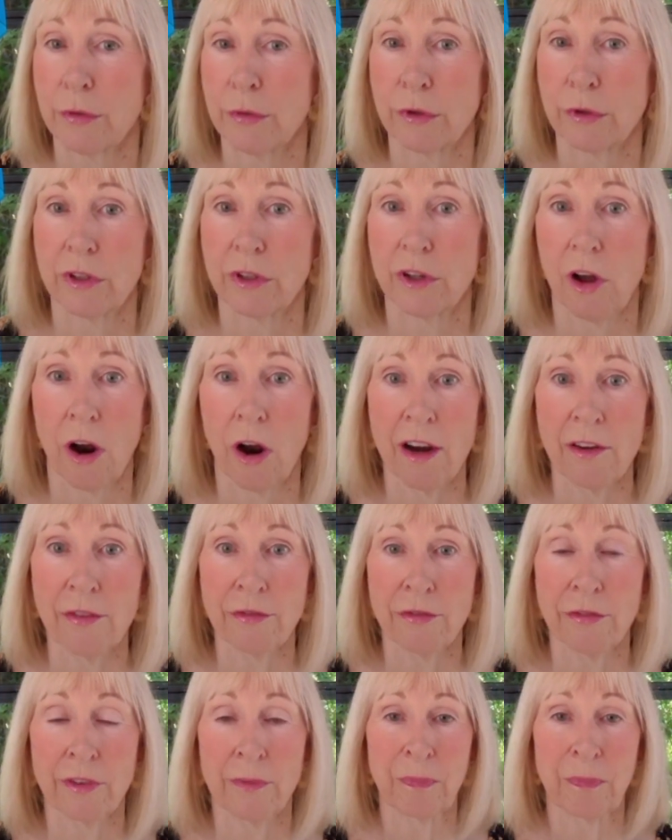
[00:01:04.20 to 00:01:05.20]
through life.
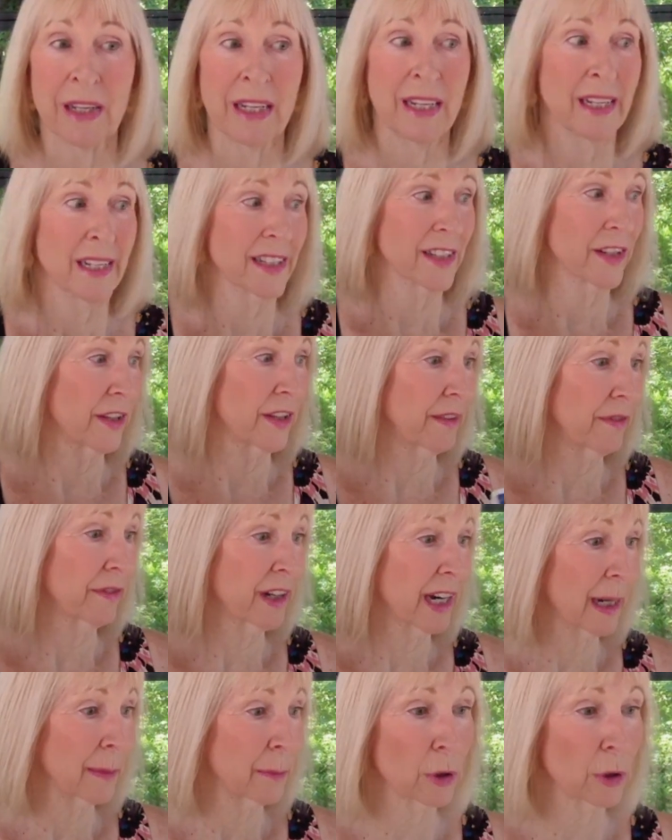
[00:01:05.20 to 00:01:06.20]
So they've
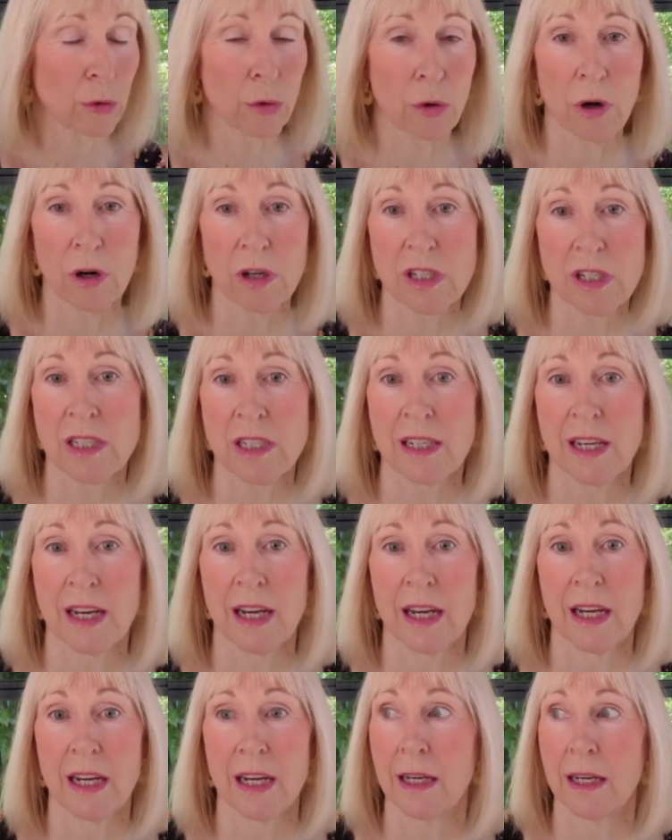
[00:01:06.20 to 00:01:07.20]
come across
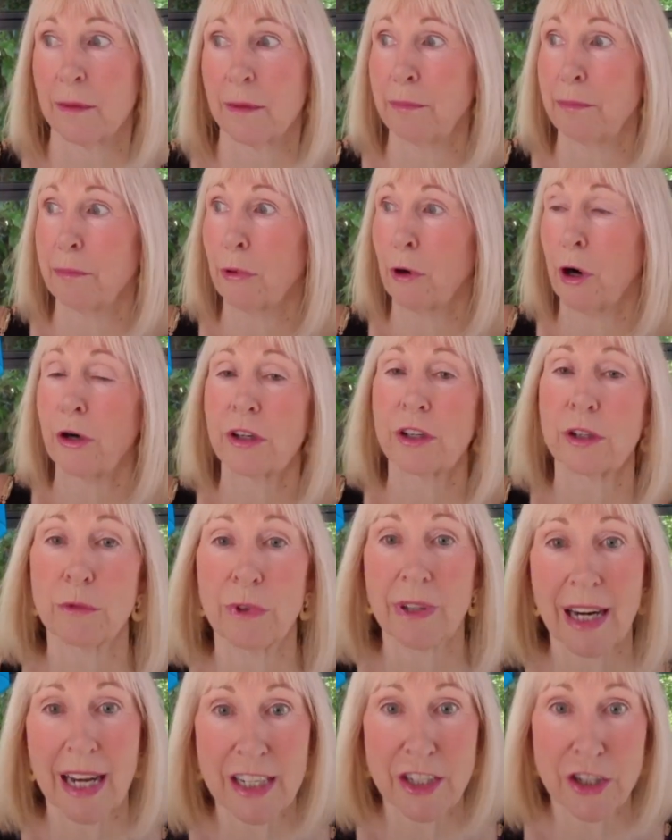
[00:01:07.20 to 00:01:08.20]
broken
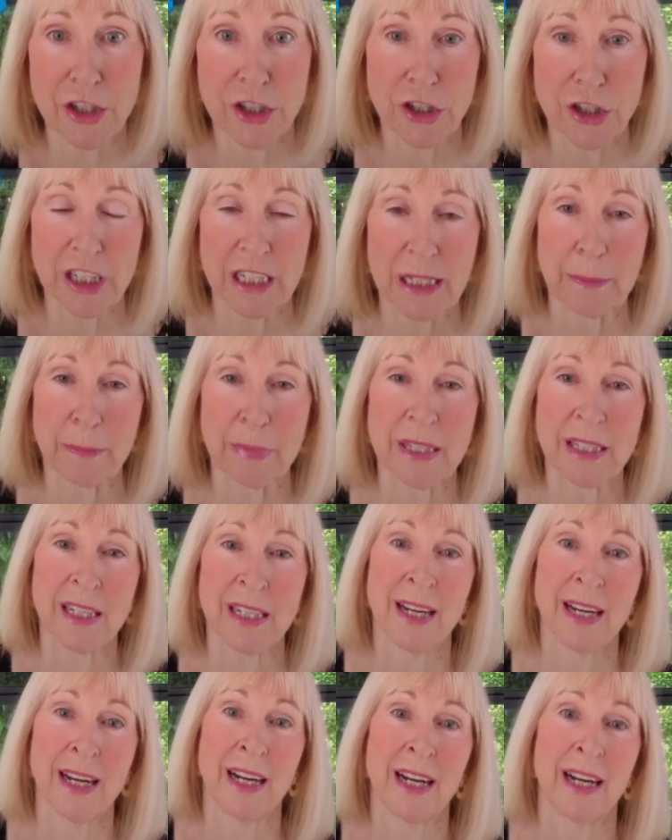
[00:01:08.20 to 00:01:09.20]
relationships.
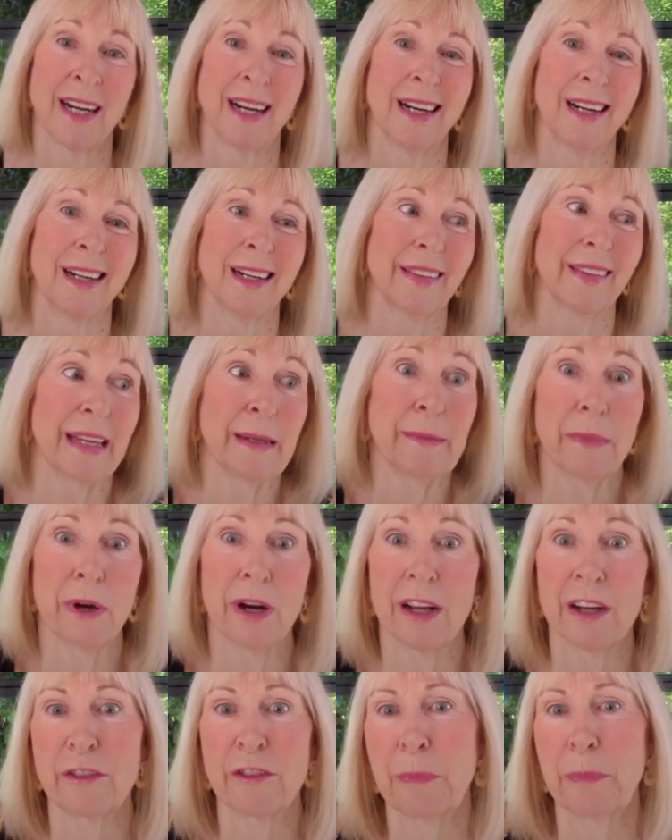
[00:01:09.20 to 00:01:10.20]
They
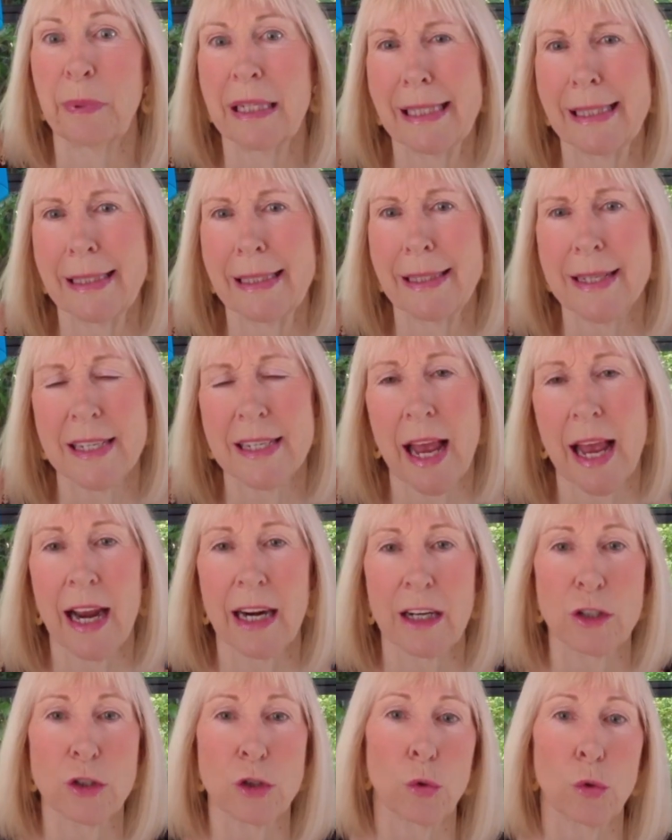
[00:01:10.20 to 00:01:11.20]
might have been
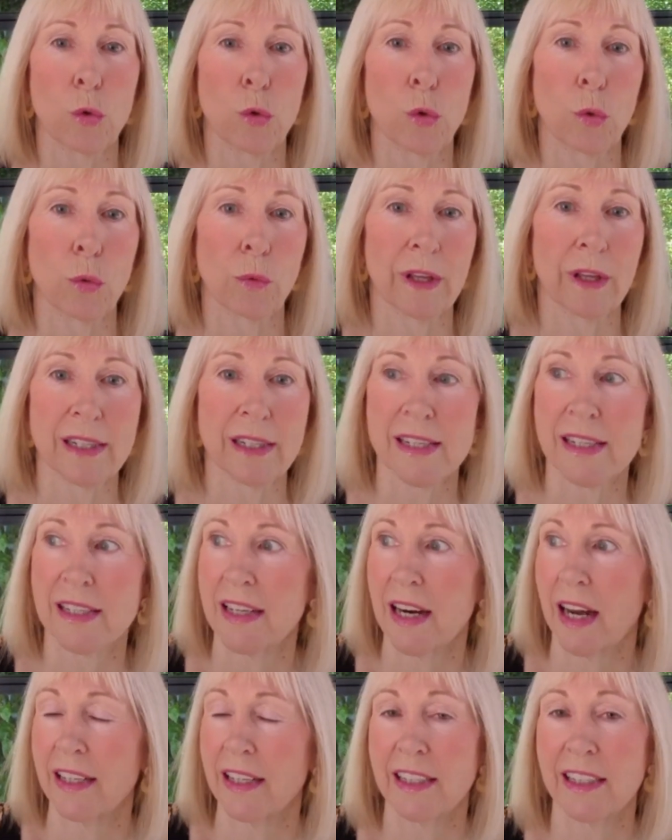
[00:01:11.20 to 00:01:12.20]
sacked, or they
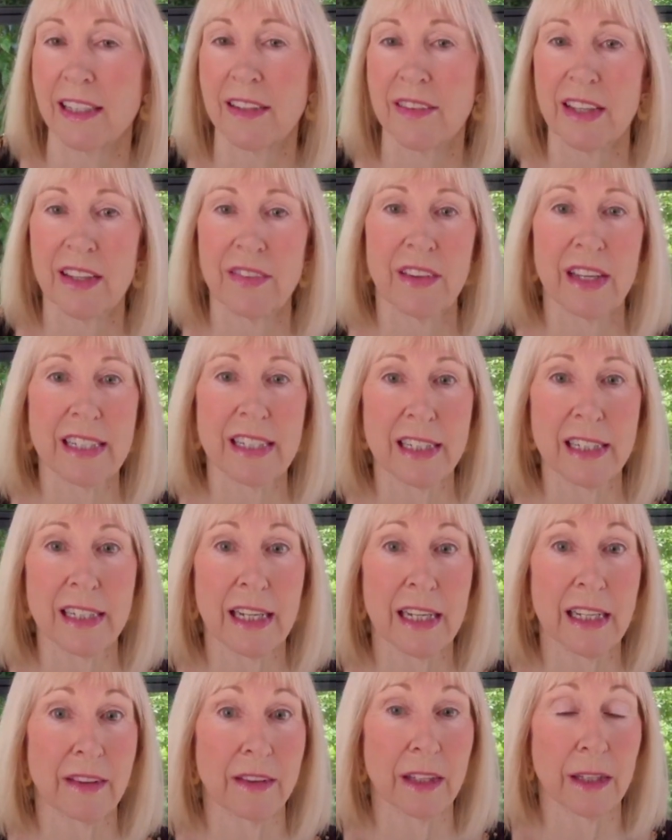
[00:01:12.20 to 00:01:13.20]
studied and then they didn't
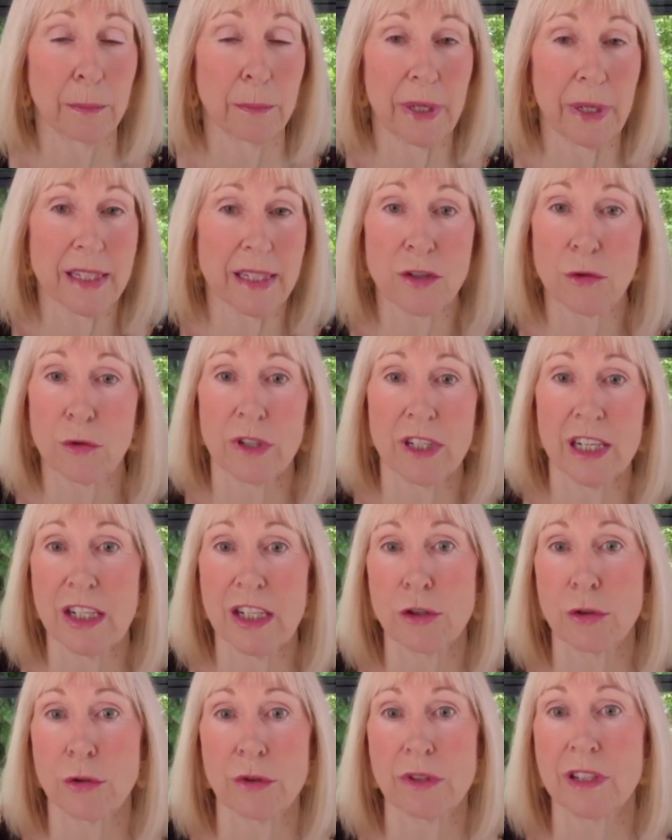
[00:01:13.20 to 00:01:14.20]
get their best
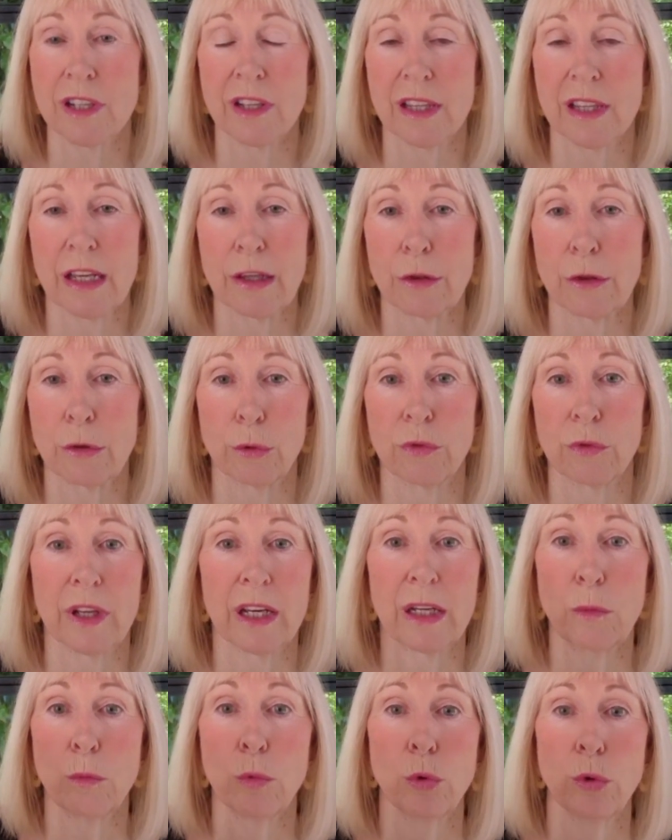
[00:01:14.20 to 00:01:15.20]
credentials that they thought
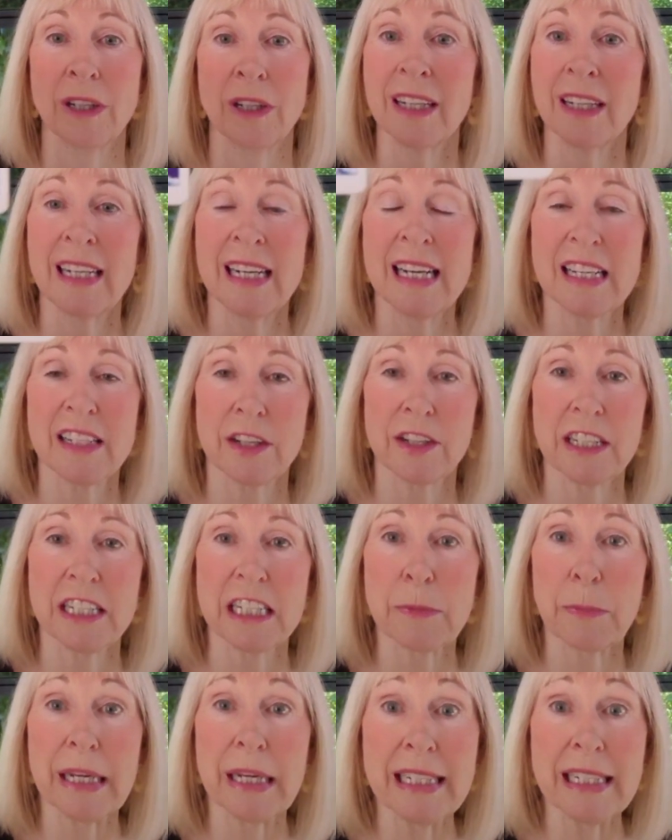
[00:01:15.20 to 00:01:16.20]
they would. So
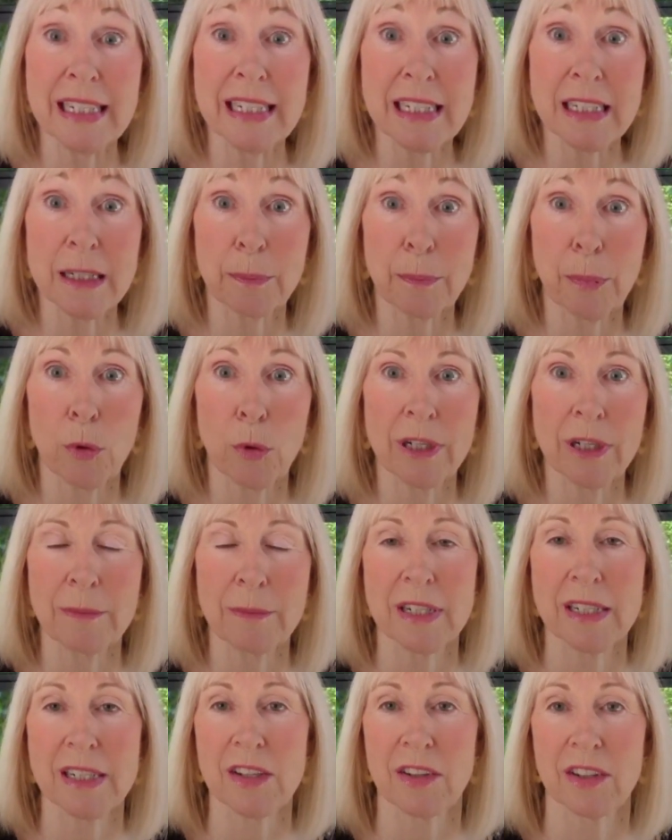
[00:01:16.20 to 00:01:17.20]
there's been
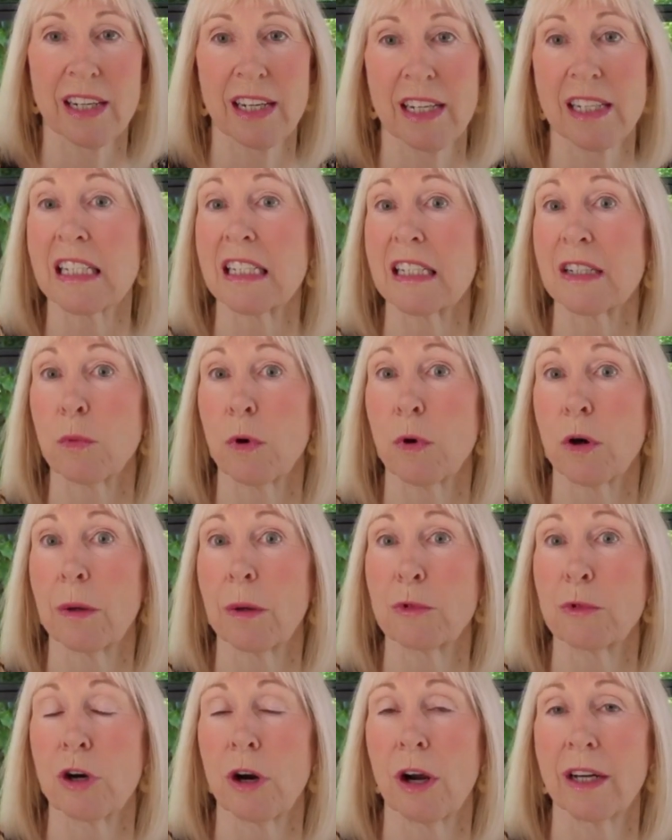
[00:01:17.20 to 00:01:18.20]
disappointments, I guess, is what
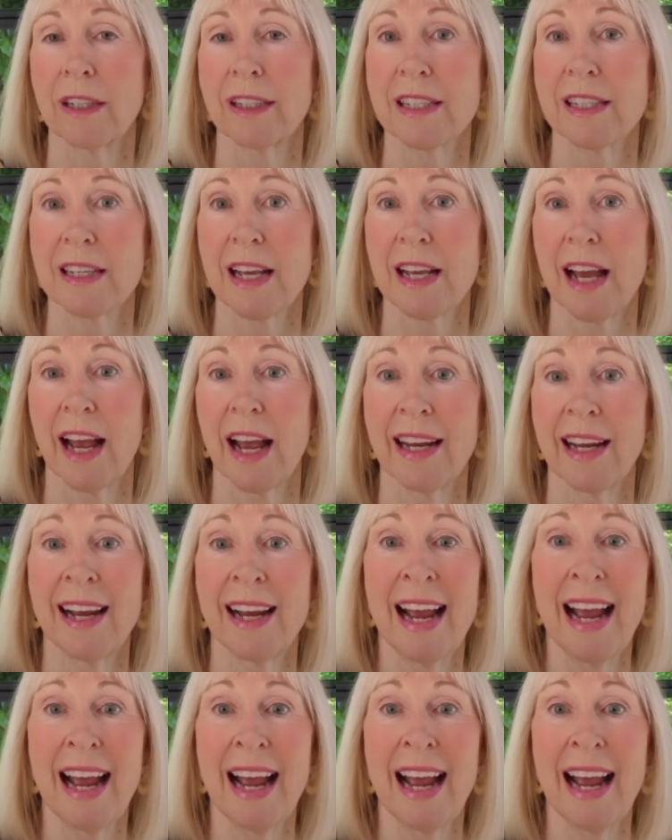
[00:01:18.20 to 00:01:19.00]
I'm trying to say.